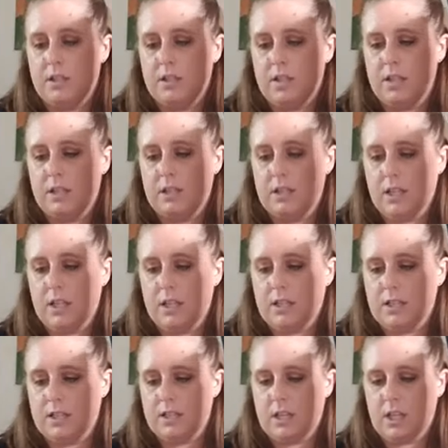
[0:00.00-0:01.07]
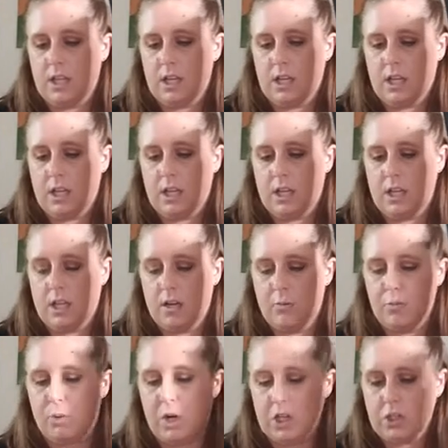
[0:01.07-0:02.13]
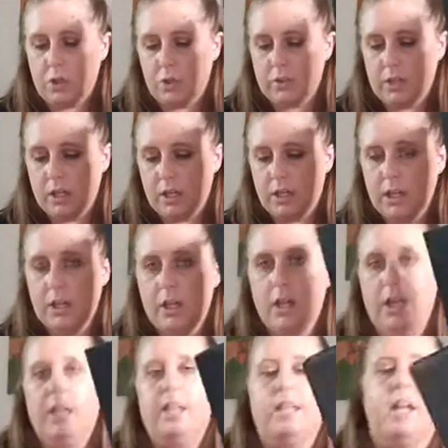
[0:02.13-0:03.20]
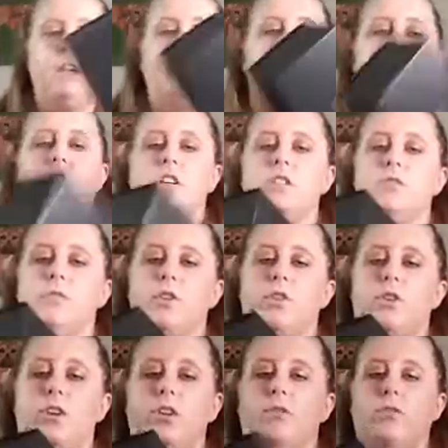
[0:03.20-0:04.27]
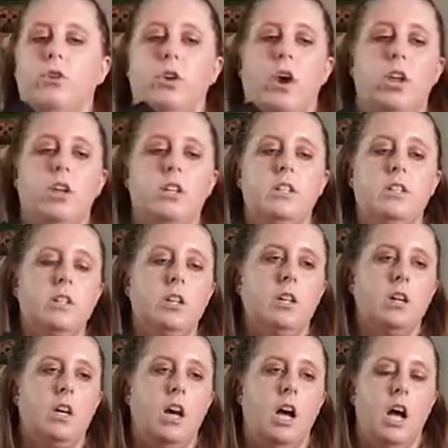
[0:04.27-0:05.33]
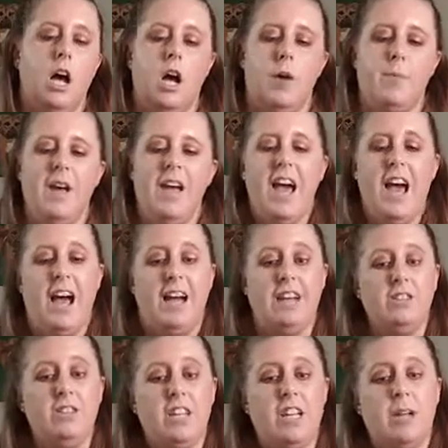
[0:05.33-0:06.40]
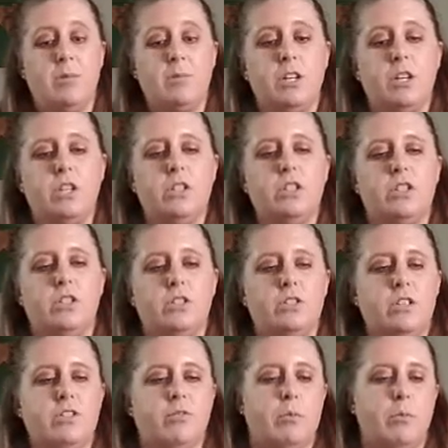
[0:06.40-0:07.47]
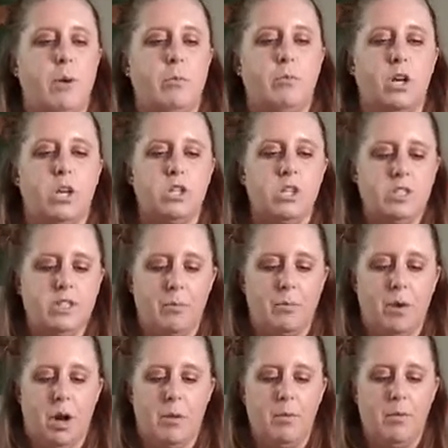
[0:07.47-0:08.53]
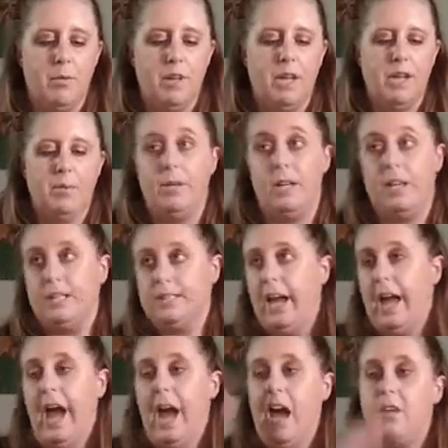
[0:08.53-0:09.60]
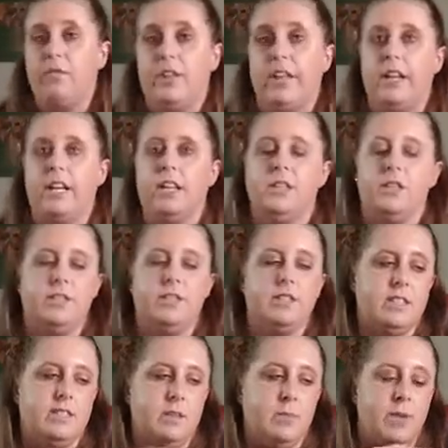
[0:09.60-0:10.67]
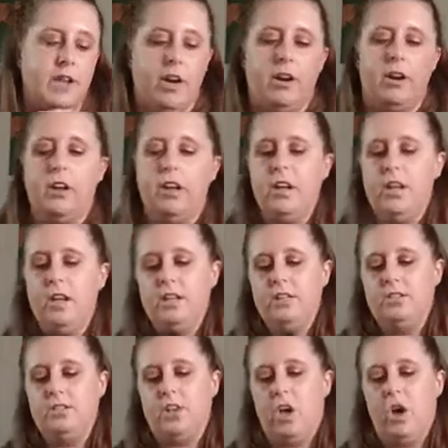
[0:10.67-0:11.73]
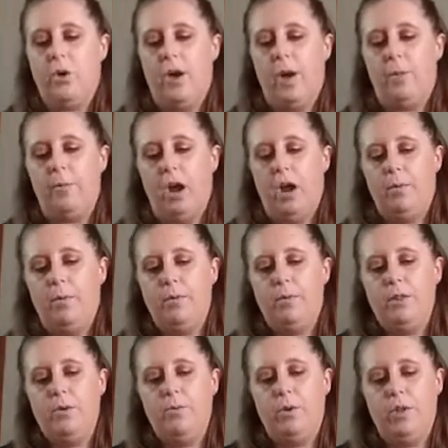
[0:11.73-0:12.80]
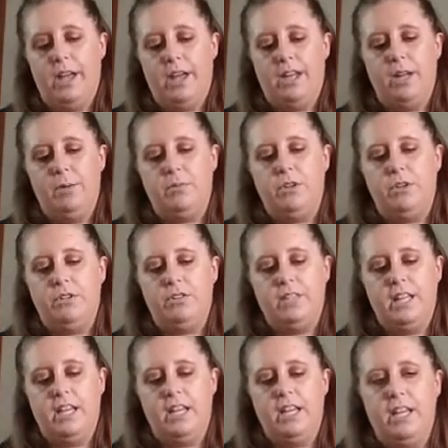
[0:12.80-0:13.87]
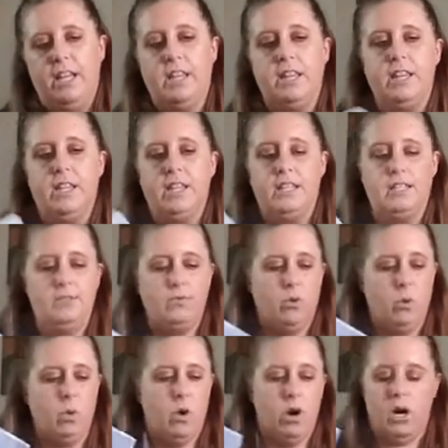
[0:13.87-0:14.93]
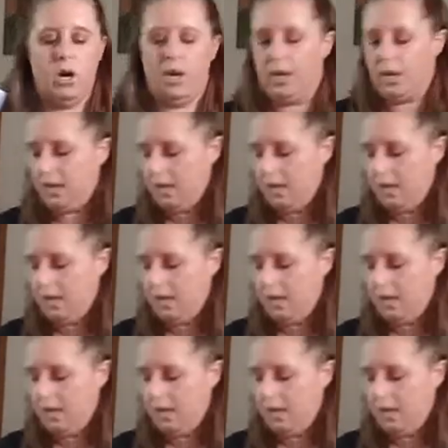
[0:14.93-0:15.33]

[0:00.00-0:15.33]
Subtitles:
This is the brush holder that values for $34. I don't think I'm gonna just use it for my brushes. I probably, because I have like a little system here, so I probably will end up using this for